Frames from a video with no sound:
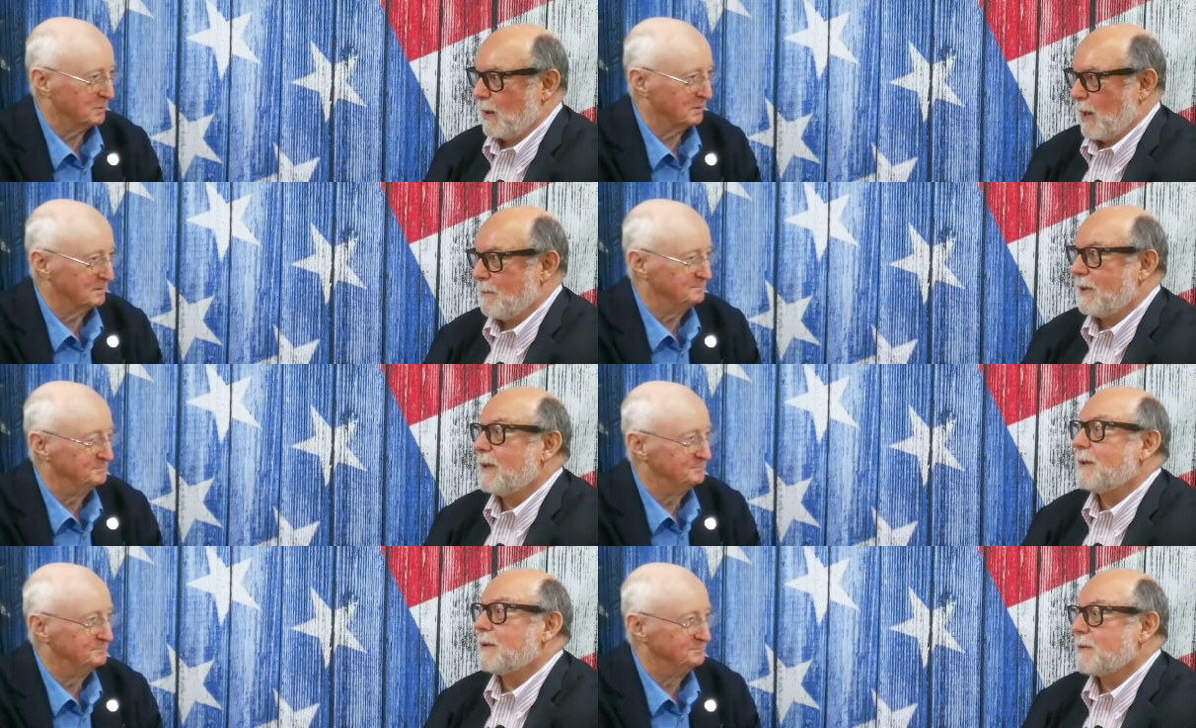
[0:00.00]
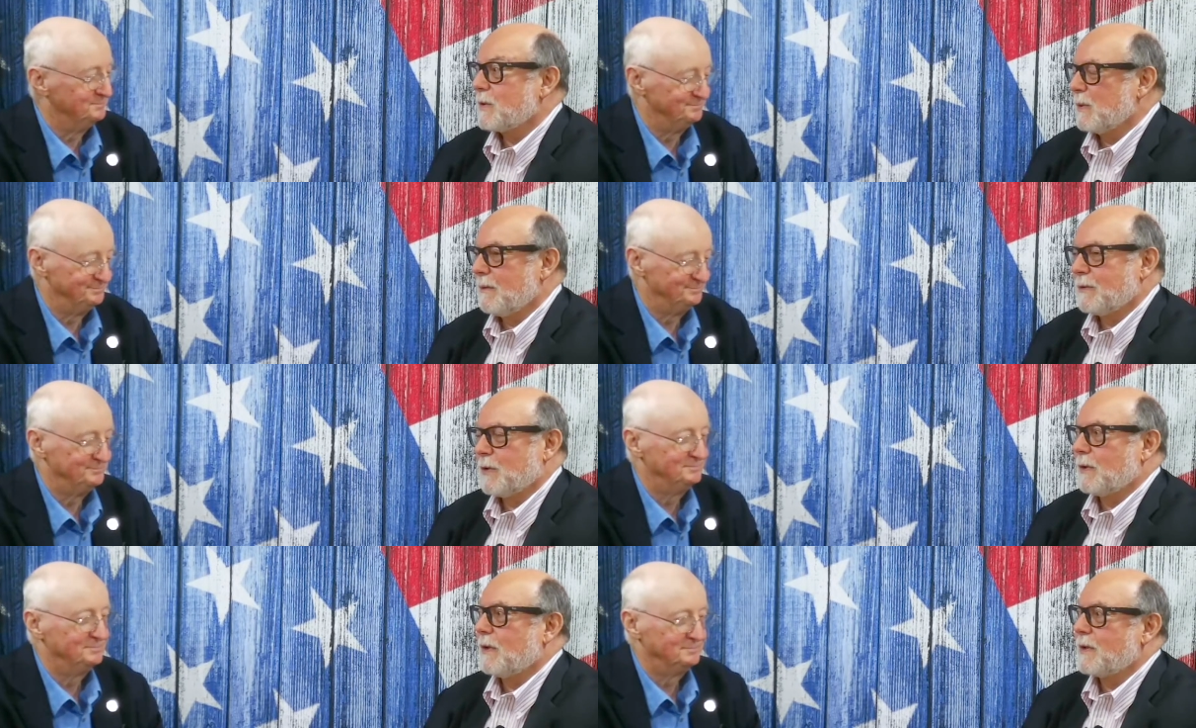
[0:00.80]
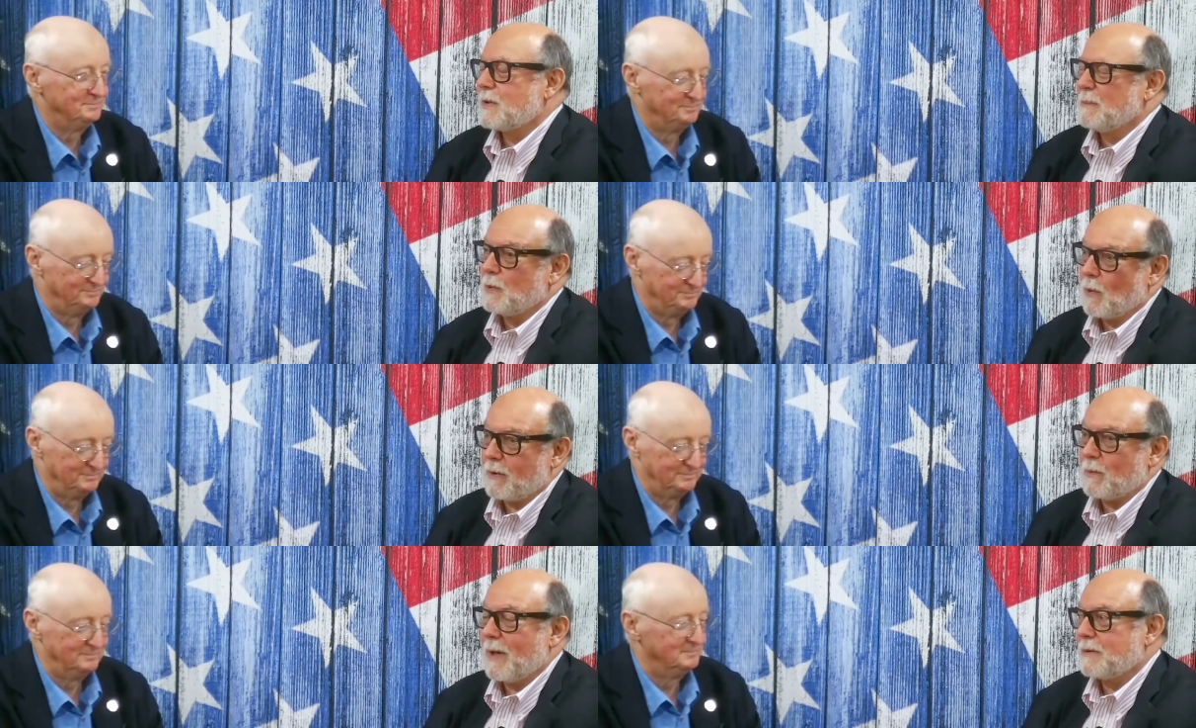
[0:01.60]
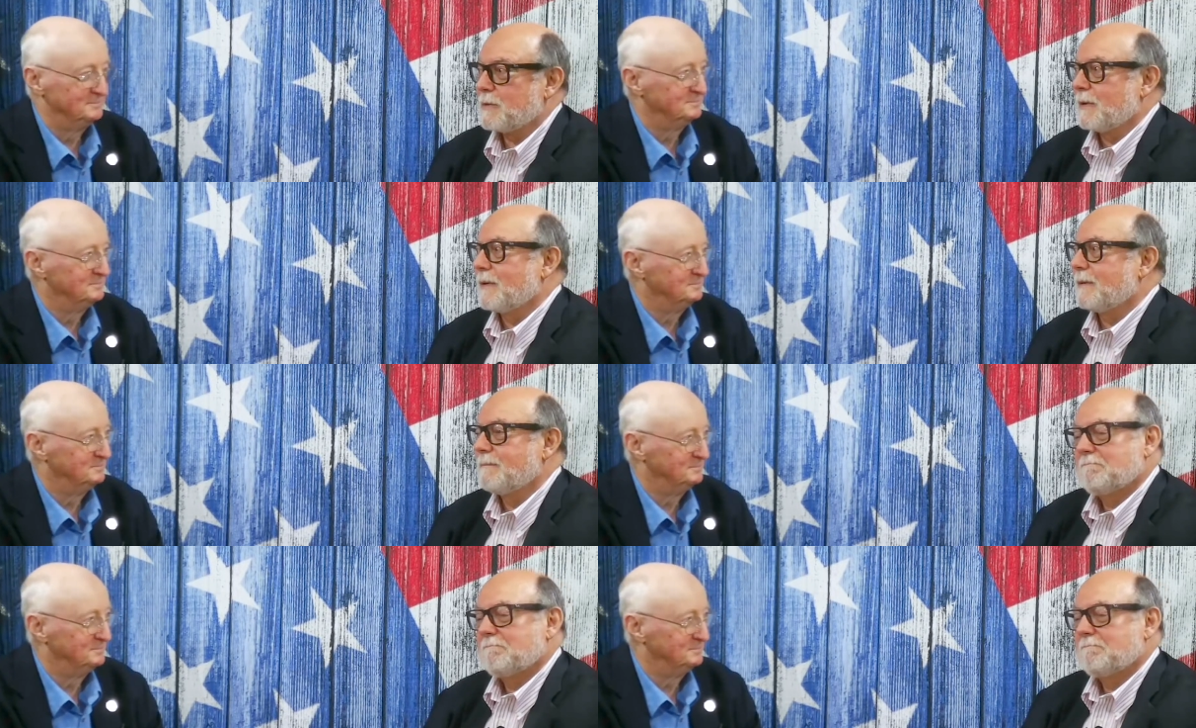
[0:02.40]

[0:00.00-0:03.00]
Speaker 1: Columbia School of Journalism, Northwestern,